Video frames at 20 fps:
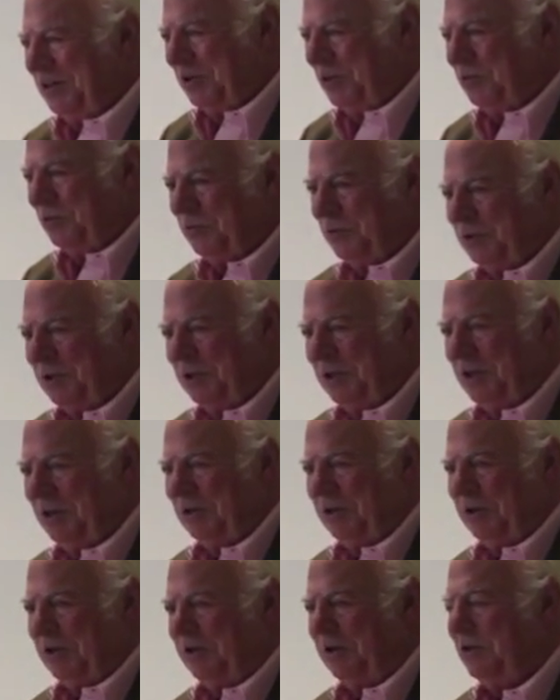useful to
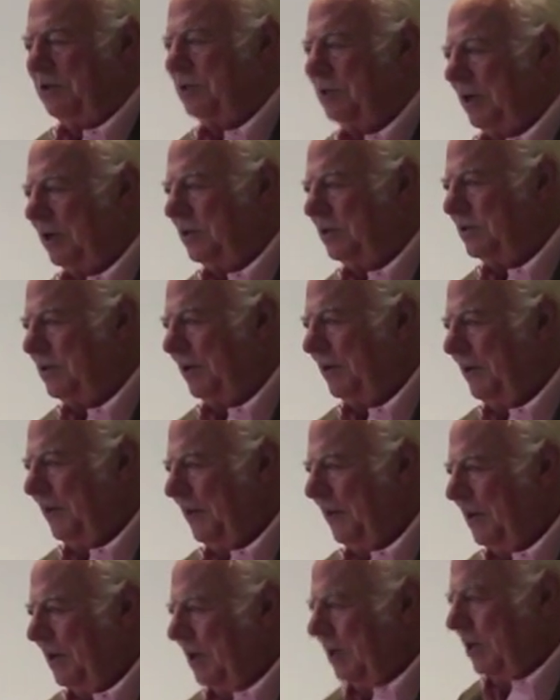hear their insights.
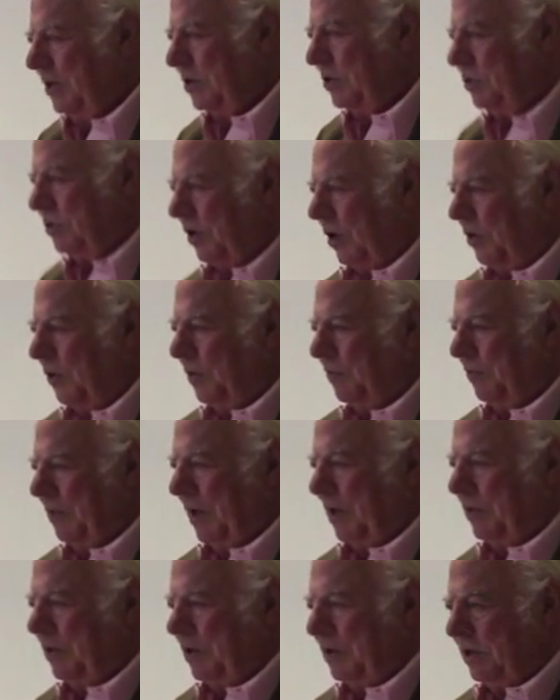So,
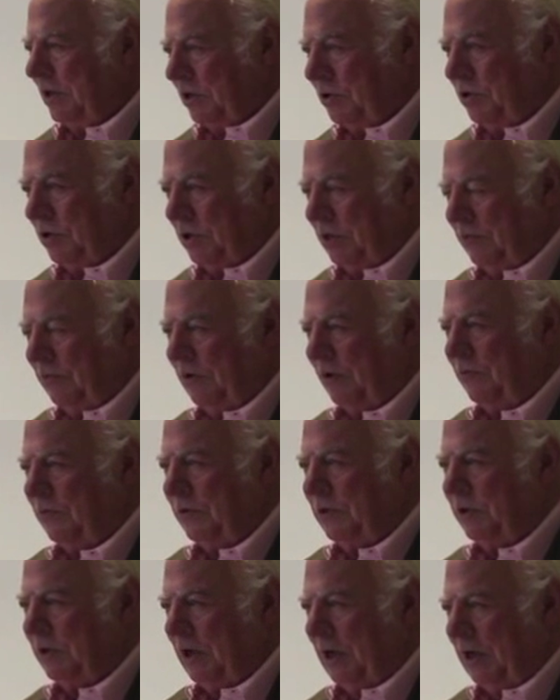at the initiative of
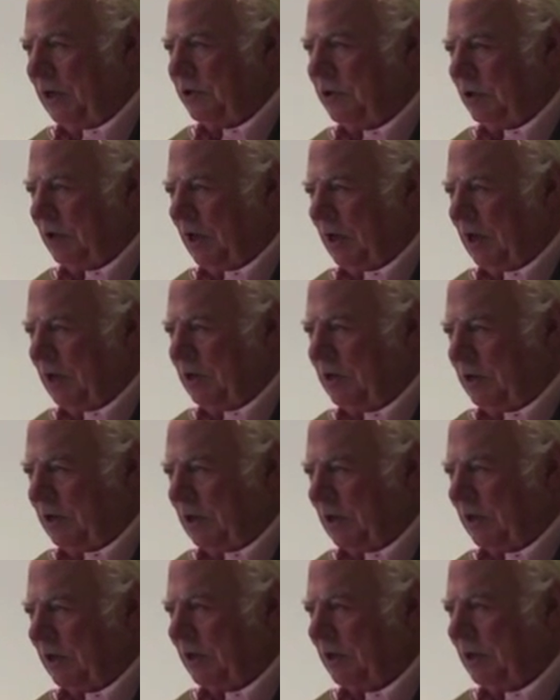International
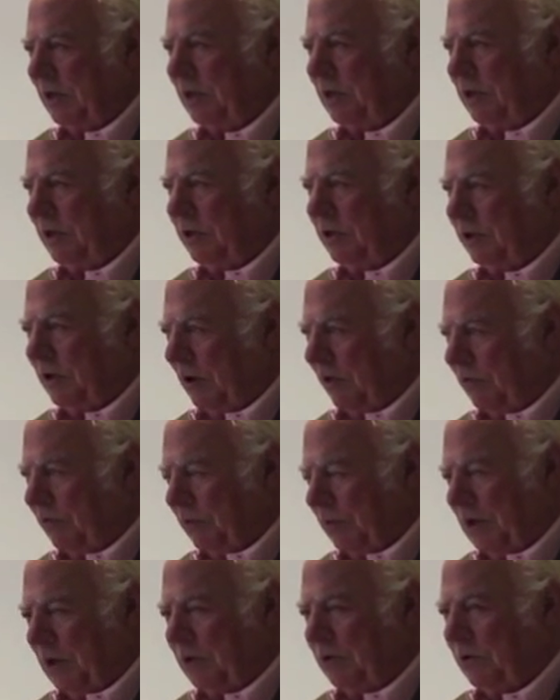IDEA, an
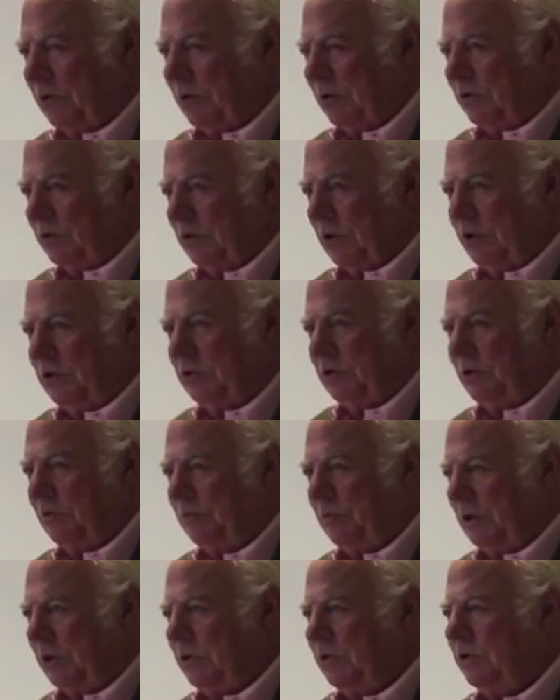intergovernmental organization
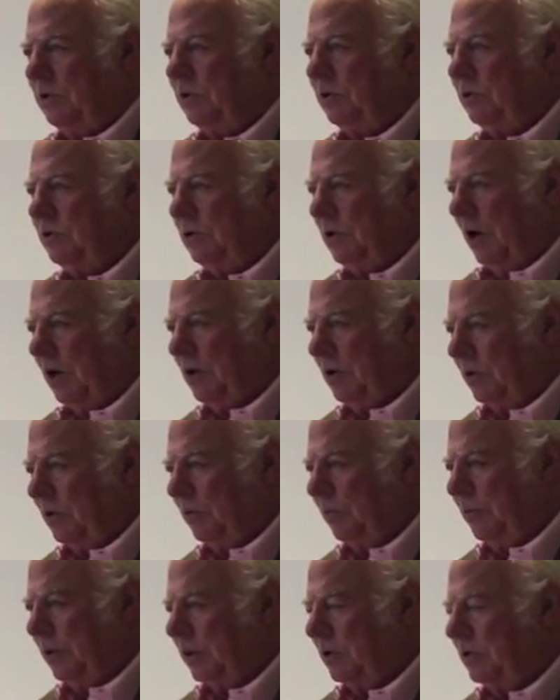based in
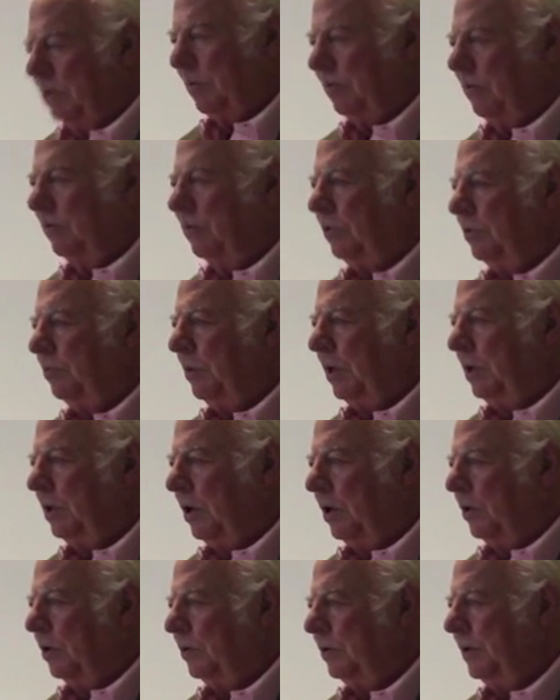Stockholm that some of you may
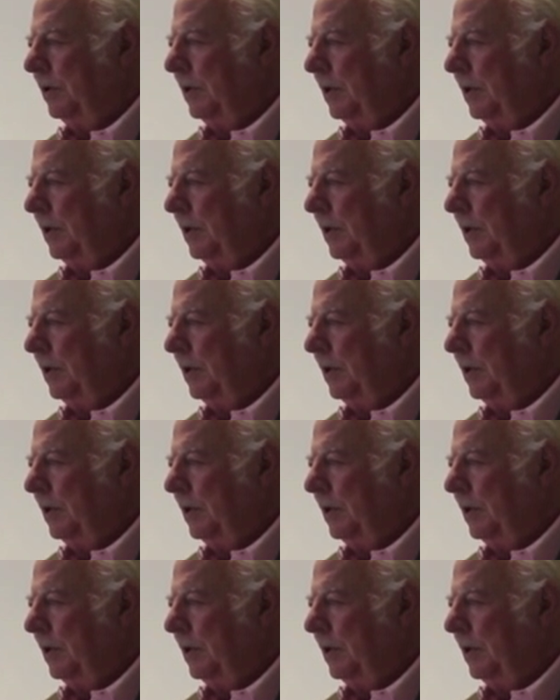know,